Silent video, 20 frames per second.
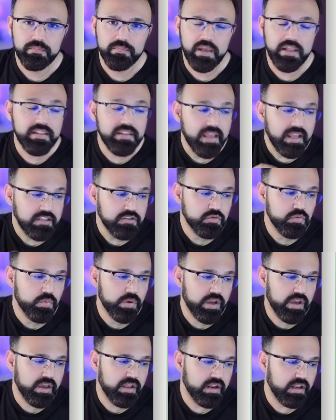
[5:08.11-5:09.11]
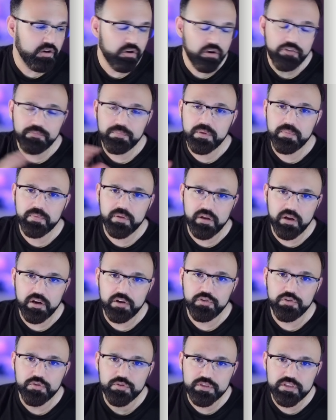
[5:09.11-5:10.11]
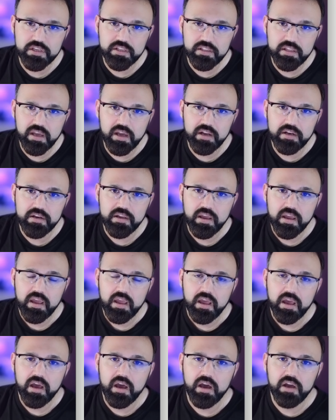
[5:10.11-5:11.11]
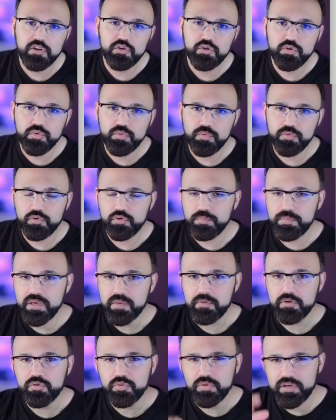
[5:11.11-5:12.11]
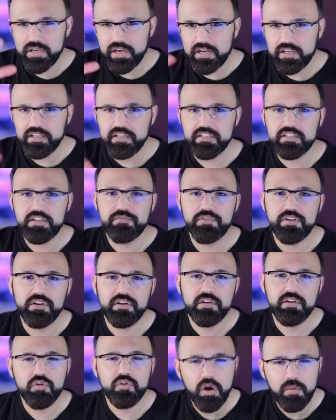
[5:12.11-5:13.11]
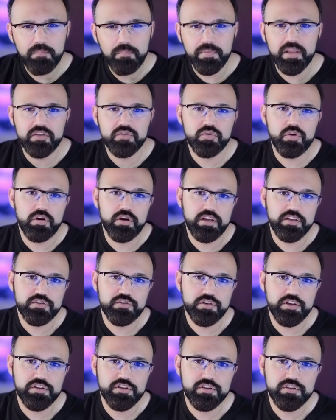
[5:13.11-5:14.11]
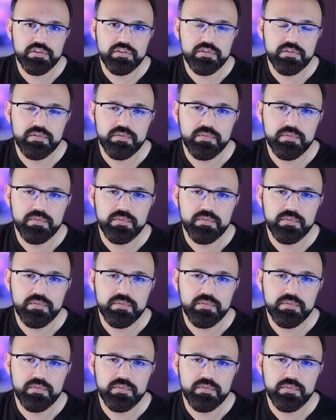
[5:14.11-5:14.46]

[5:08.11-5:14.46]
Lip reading: And that's where a lot of people are using that to be able to create these different complex orchestrations.